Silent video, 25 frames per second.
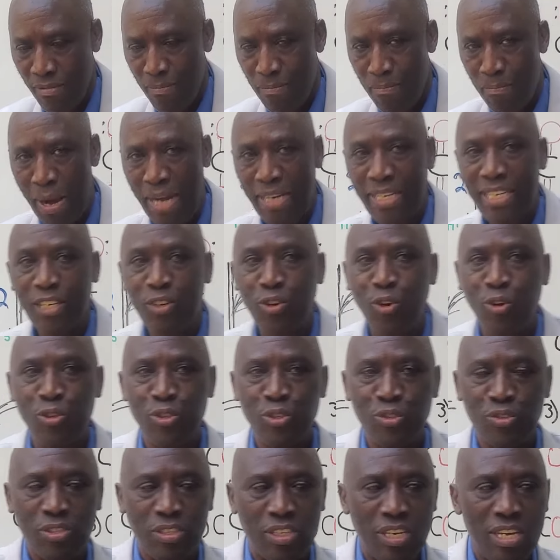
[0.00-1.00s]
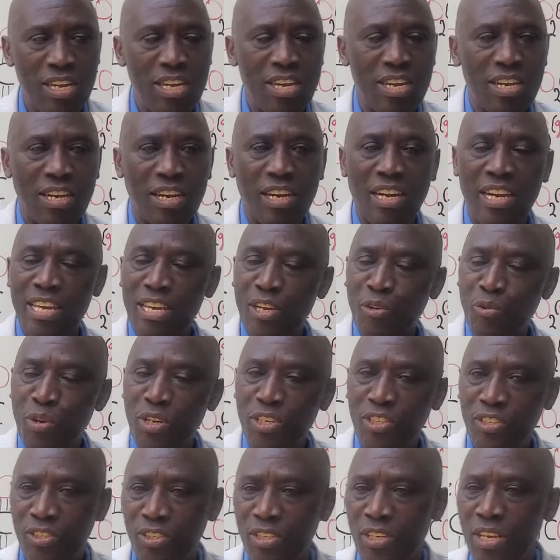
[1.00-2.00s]
particles in
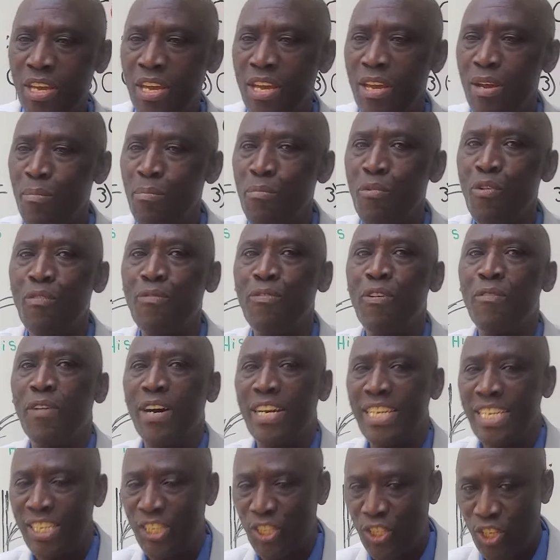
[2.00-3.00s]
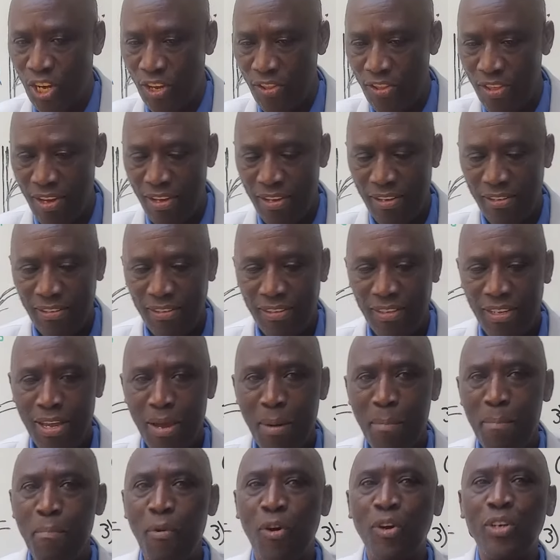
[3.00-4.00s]
liquids move over each other,
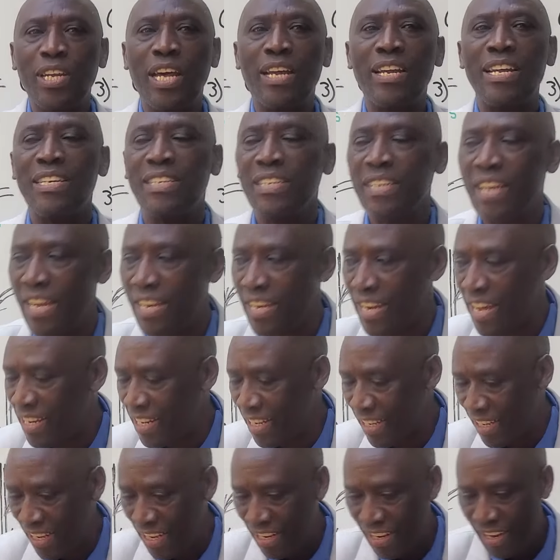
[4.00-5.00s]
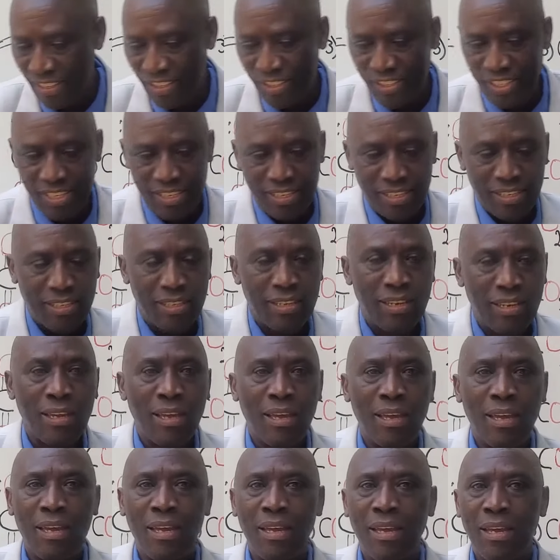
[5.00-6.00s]
moderate kinetic energy.
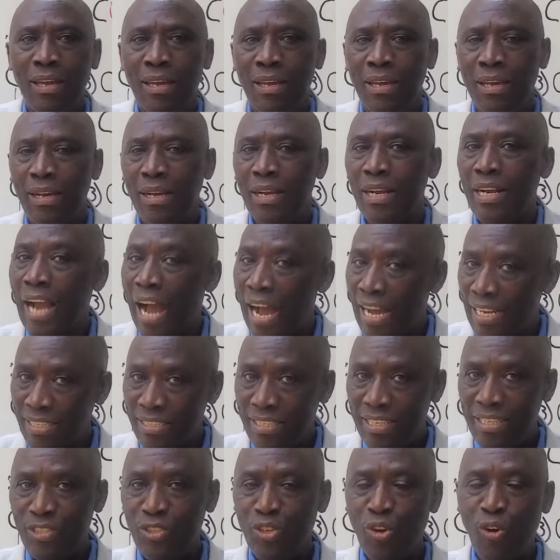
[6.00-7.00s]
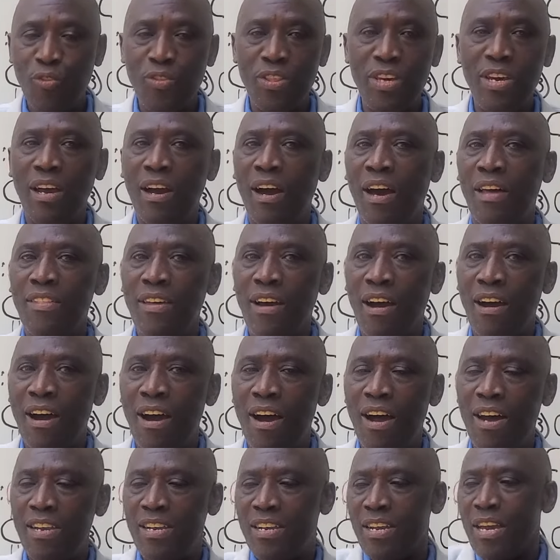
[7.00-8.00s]
Gases, on the other
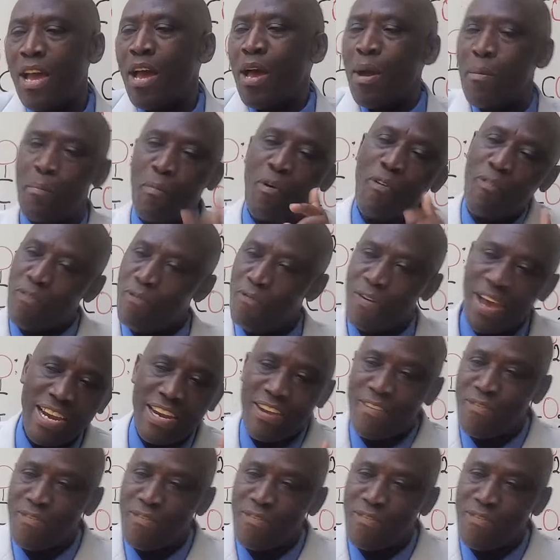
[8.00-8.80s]
hand, move very